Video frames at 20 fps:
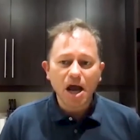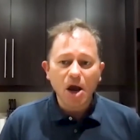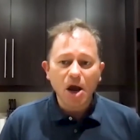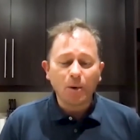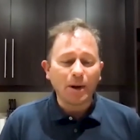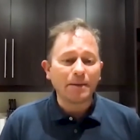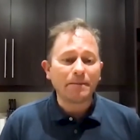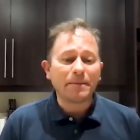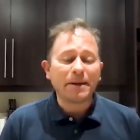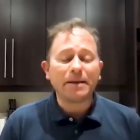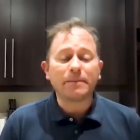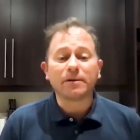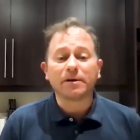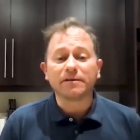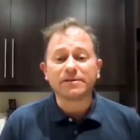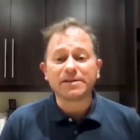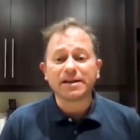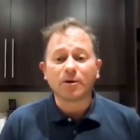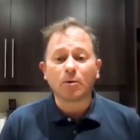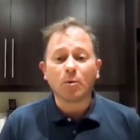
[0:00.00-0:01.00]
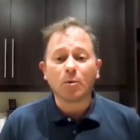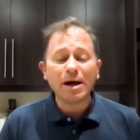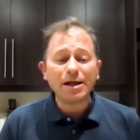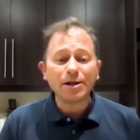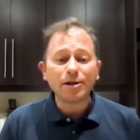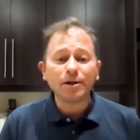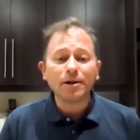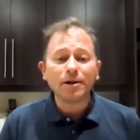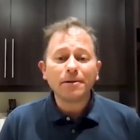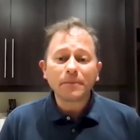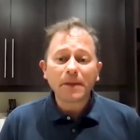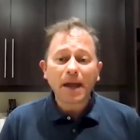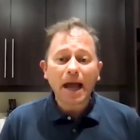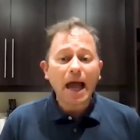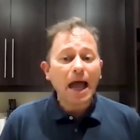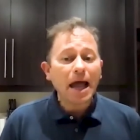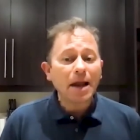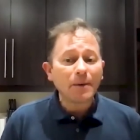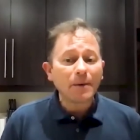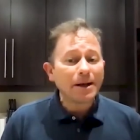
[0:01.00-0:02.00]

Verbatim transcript: when people have done well and